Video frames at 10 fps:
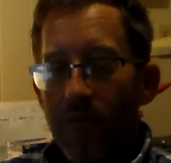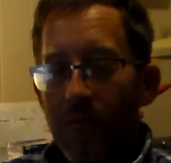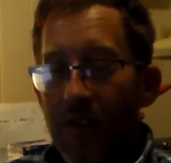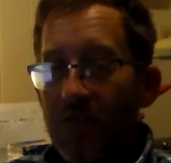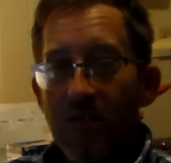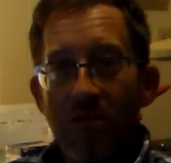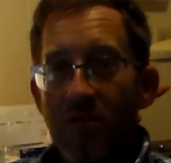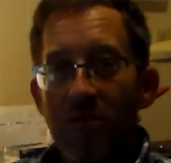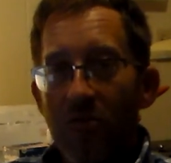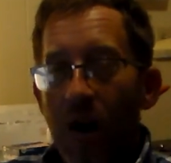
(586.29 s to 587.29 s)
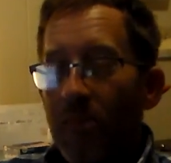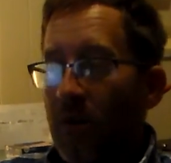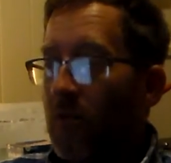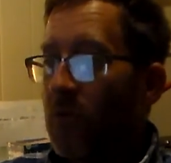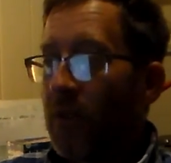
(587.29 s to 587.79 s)
Fixed it, just dropped
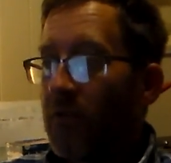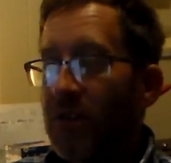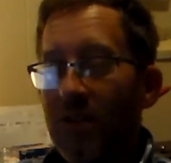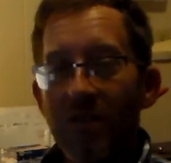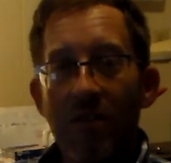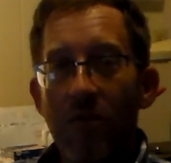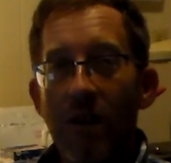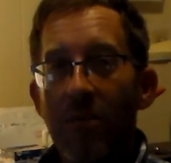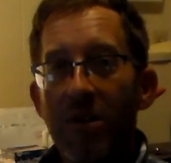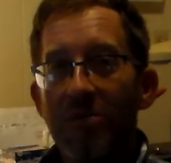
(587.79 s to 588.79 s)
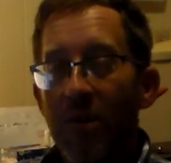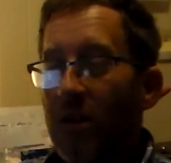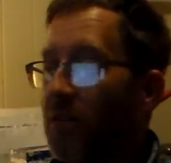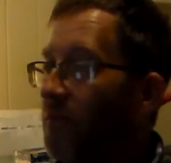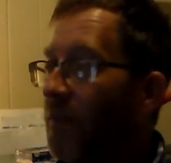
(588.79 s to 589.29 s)
a new one of those things in. Wasn't that much
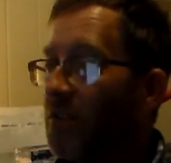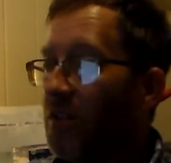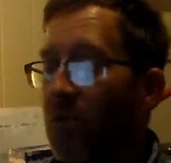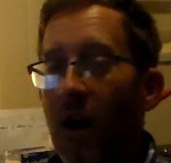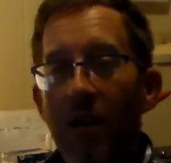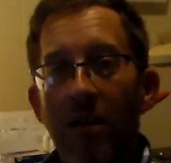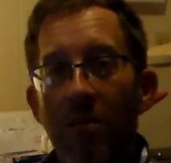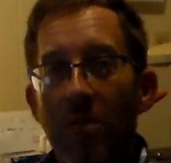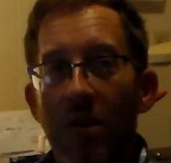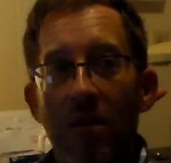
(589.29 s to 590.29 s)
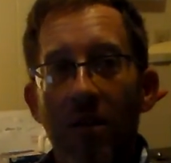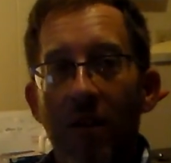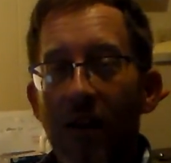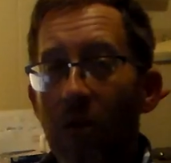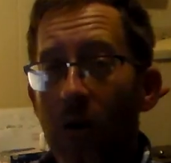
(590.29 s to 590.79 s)
money. It fixed it right up. And
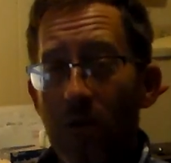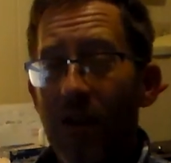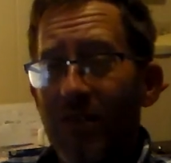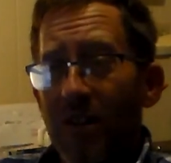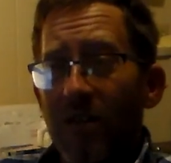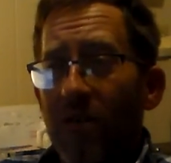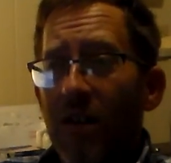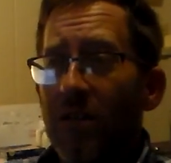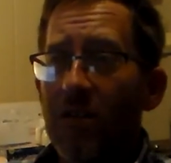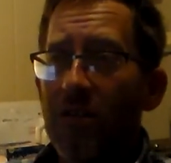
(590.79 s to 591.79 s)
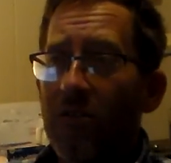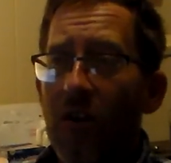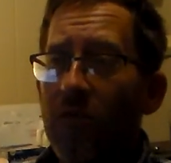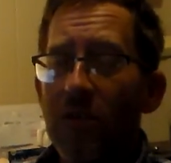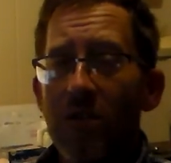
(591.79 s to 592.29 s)
that car, like I said, it ran good,
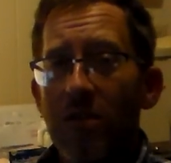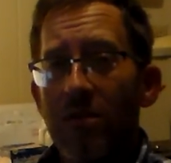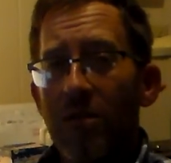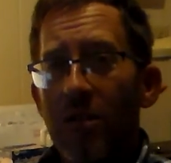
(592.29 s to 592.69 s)
drove good.